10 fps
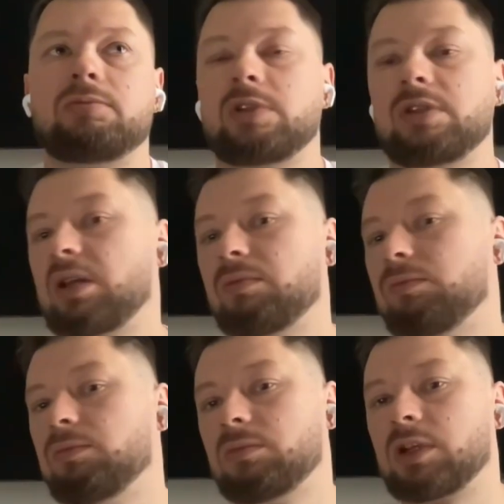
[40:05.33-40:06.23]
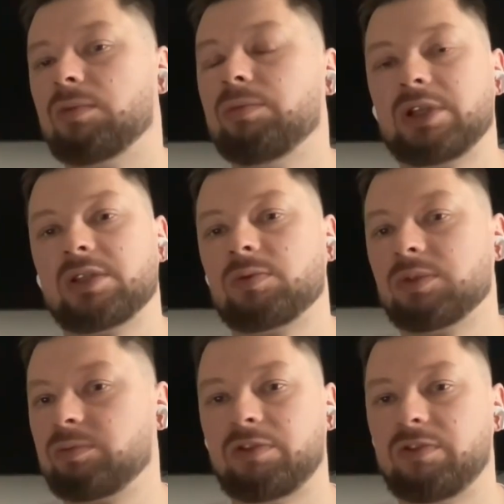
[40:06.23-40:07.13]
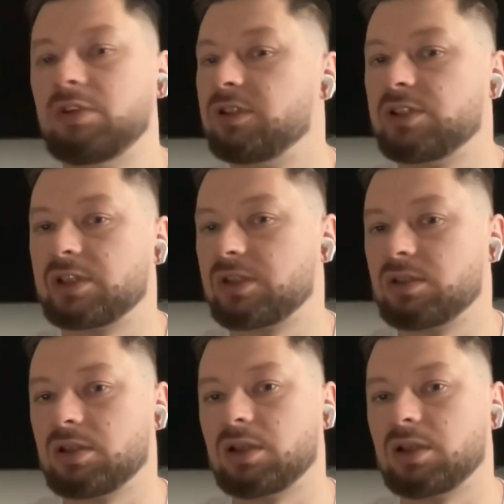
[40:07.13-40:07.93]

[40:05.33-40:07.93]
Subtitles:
some companies would prefer just